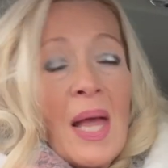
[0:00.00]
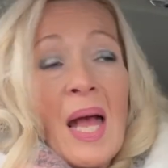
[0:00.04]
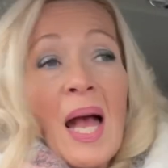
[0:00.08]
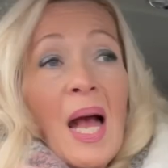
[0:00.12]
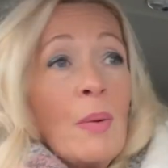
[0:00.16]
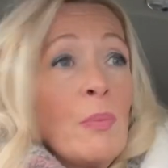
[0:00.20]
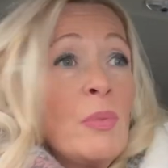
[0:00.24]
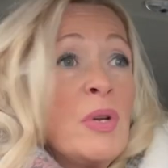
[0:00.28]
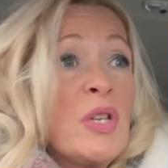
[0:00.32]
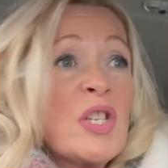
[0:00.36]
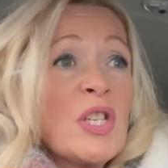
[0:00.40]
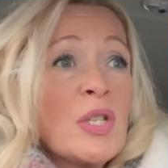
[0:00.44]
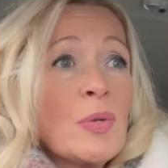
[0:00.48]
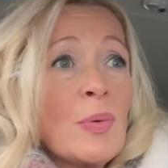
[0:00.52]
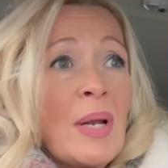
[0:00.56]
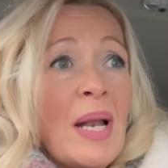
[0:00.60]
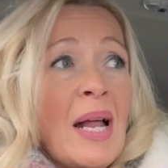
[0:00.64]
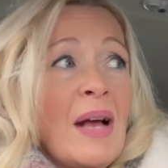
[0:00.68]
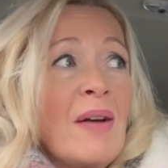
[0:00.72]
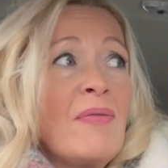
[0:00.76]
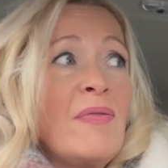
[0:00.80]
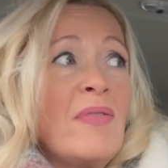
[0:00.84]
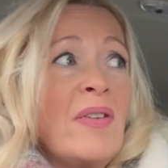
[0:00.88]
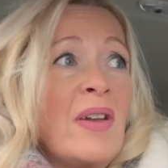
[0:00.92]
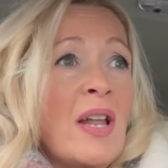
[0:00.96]
and we just went
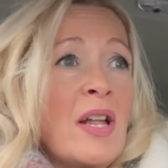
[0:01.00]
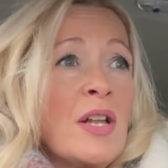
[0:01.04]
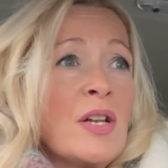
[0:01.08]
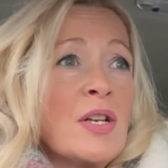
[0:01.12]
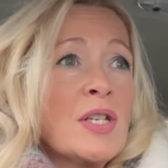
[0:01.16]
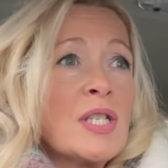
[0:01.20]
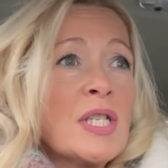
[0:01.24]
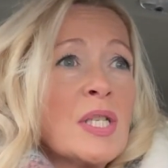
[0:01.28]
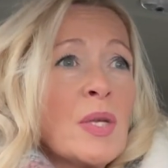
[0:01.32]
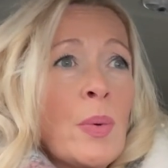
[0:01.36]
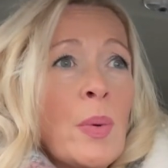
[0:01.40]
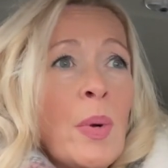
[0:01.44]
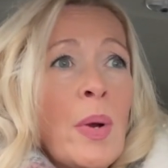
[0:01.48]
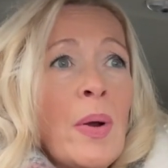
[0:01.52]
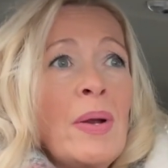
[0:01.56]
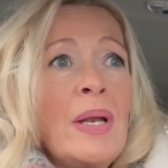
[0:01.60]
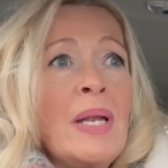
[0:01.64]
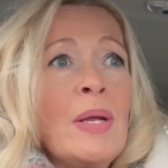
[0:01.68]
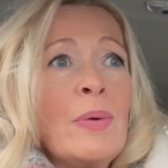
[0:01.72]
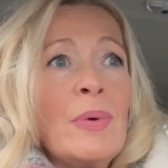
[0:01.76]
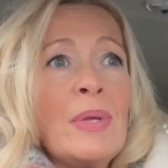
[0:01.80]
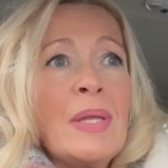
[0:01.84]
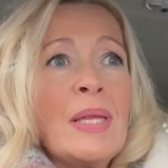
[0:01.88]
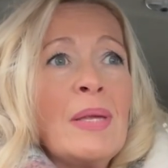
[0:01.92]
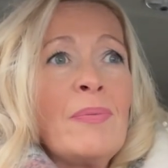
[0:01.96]
out for lunch, so we were only
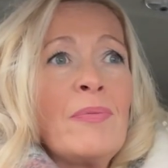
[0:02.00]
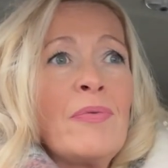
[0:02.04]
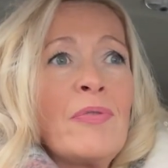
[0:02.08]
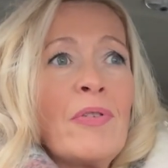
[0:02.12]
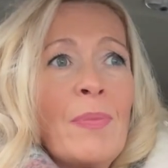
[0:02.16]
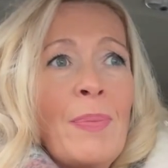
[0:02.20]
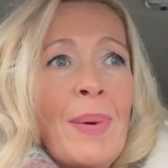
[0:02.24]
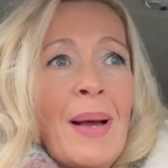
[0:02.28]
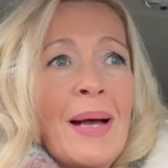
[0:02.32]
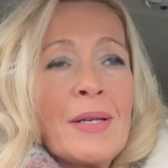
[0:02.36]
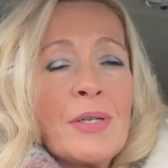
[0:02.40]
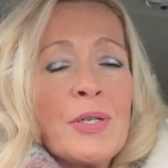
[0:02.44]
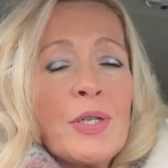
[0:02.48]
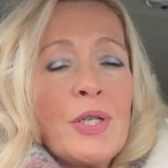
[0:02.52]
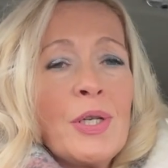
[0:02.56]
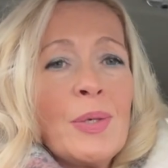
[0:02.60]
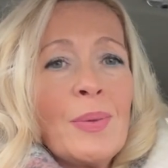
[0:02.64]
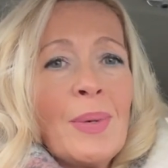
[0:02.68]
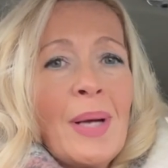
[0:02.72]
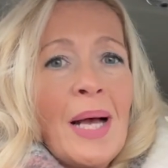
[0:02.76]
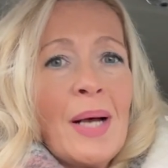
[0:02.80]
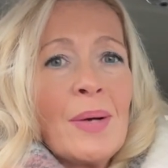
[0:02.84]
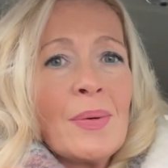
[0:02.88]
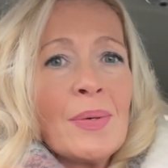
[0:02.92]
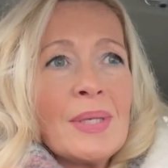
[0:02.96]
with him for about 2
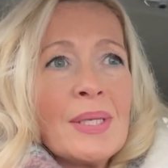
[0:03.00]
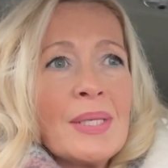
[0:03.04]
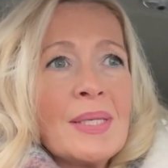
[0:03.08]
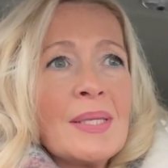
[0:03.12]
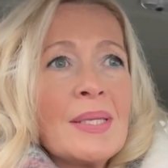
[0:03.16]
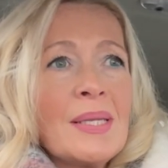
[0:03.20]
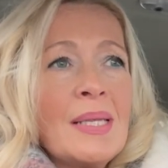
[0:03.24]
hours,